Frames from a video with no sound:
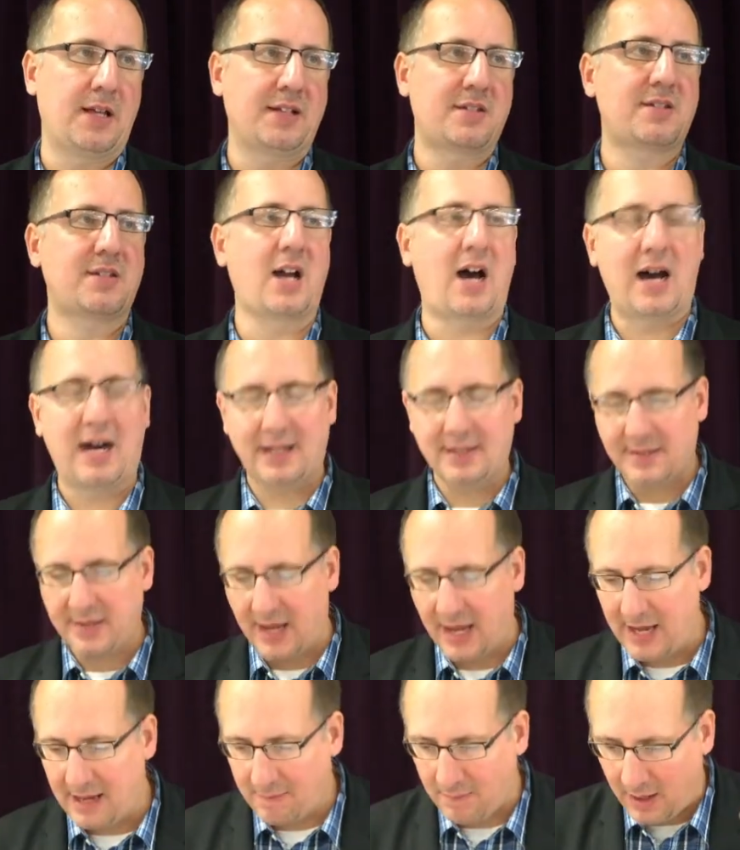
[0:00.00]
It's God's
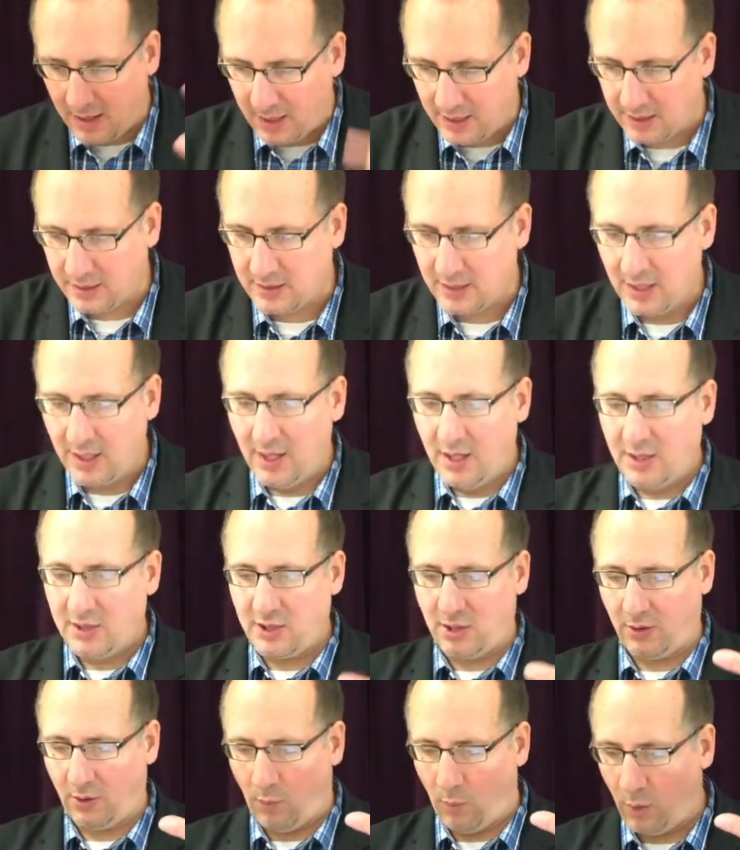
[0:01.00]
amen
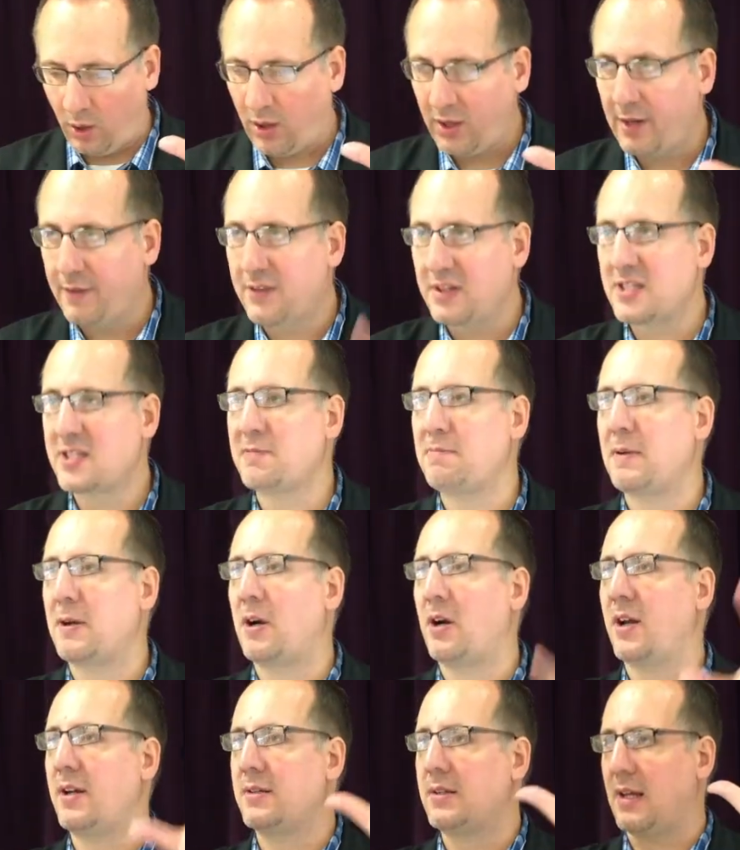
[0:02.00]
to the work of the
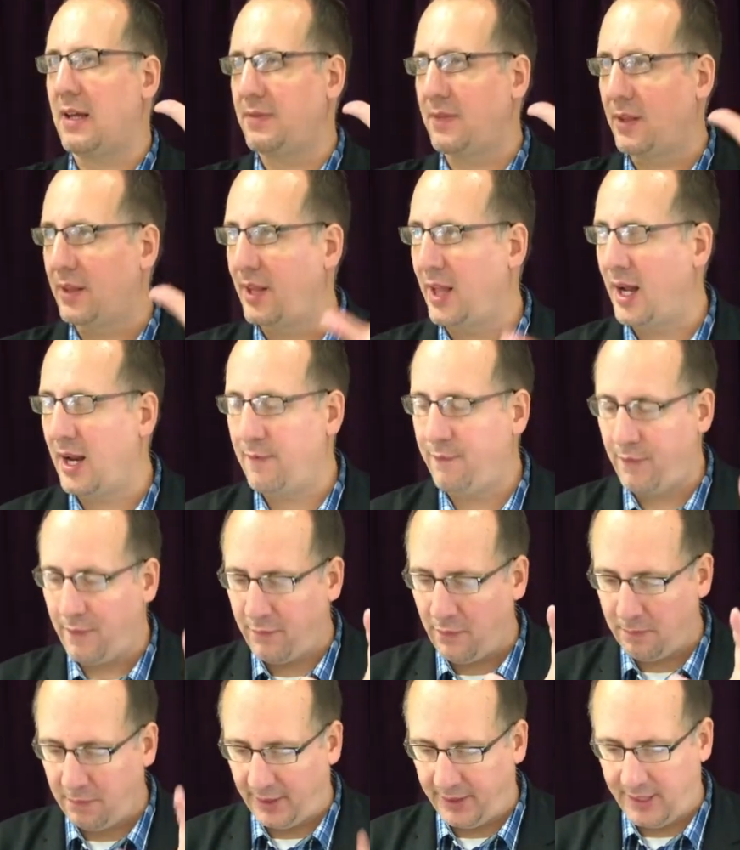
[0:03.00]
Spirit in the life of
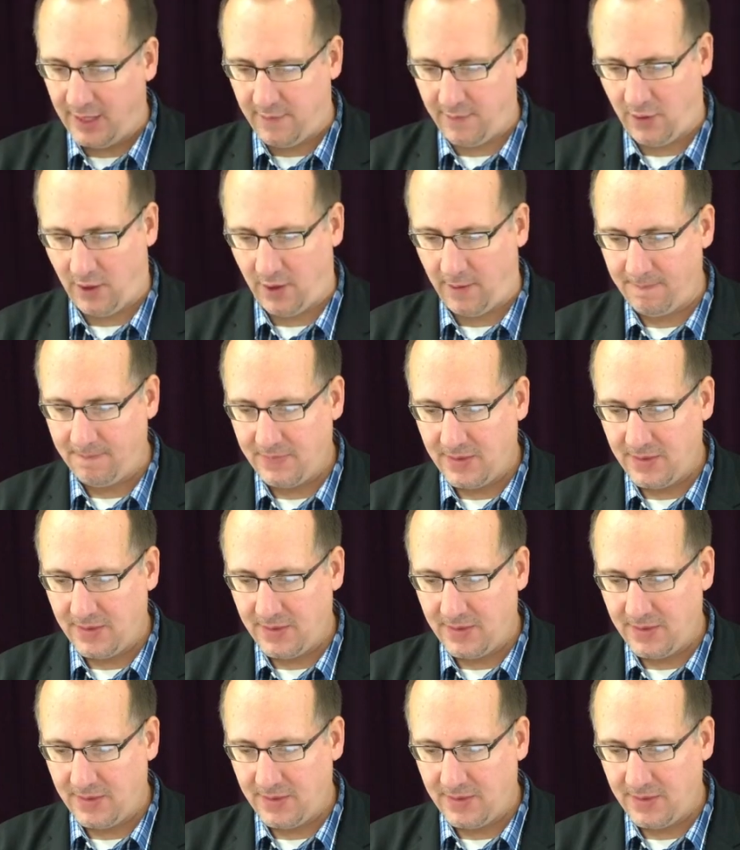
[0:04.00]
a believer.